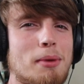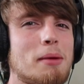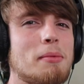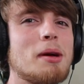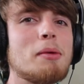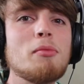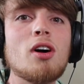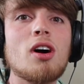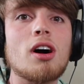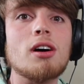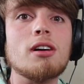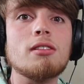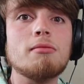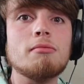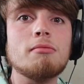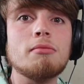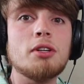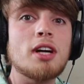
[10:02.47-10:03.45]
Maybe I'm wrong.
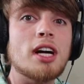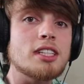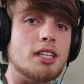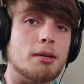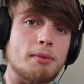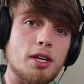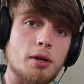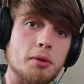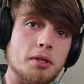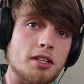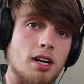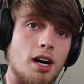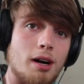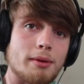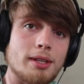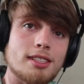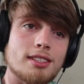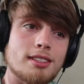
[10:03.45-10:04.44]
You guys let me know in the
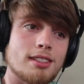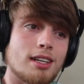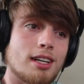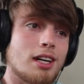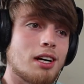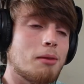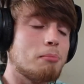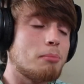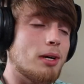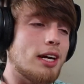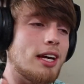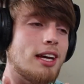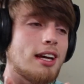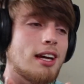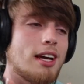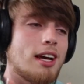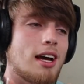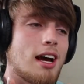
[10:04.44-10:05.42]
comments.
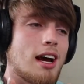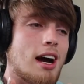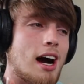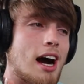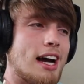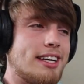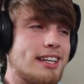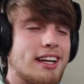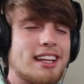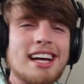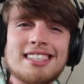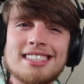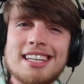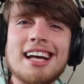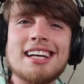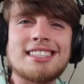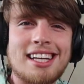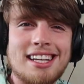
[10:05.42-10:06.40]
But I did, that's
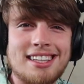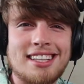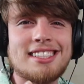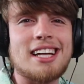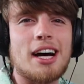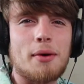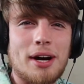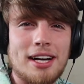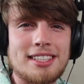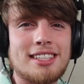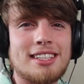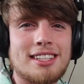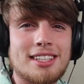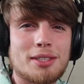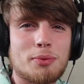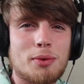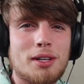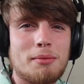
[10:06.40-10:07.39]
that's at least how I see
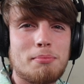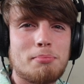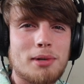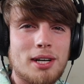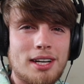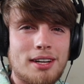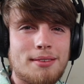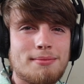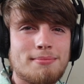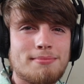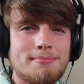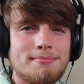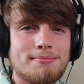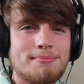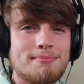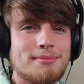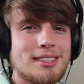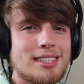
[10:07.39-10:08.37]
this one. But
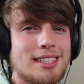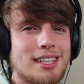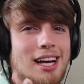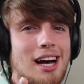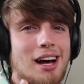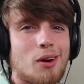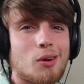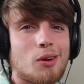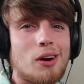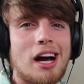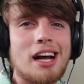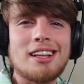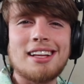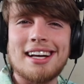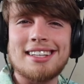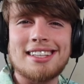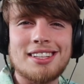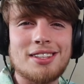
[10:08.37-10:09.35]
I don't know. I
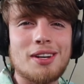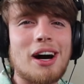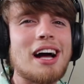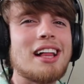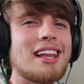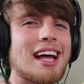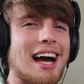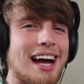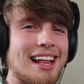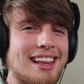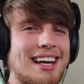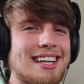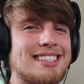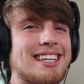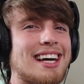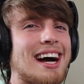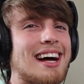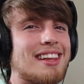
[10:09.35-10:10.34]
liked it though. I li- I
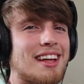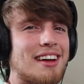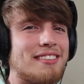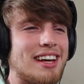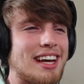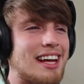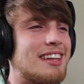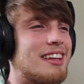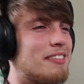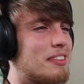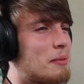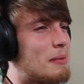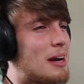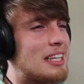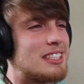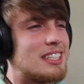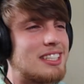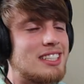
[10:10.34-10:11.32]
liked it. I love it. I love the
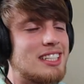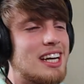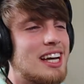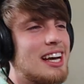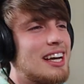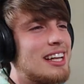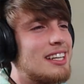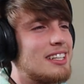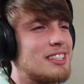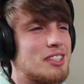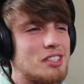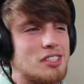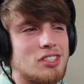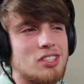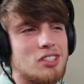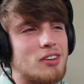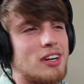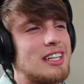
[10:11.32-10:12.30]
message. This this
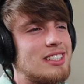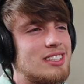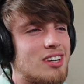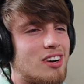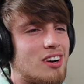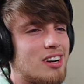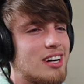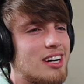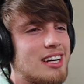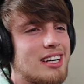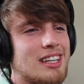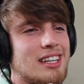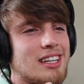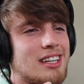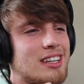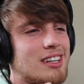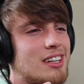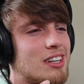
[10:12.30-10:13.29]
is a great song.
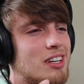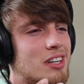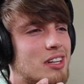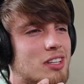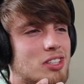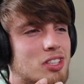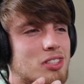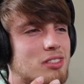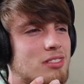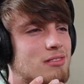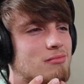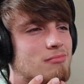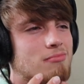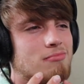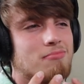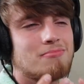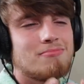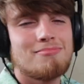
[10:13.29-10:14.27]
Just,
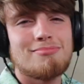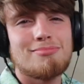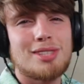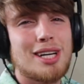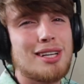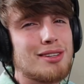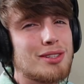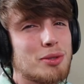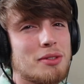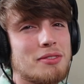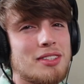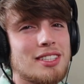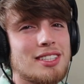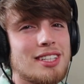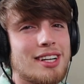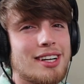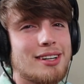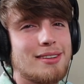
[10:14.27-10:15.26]
Taylor Swift
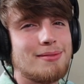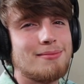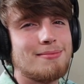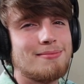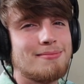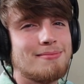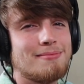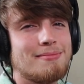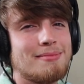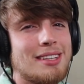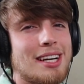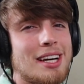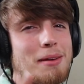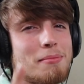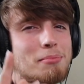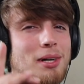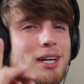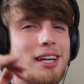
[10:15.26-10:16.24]
does it again.
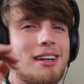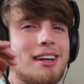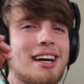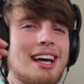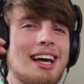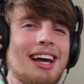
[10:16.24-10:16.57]
But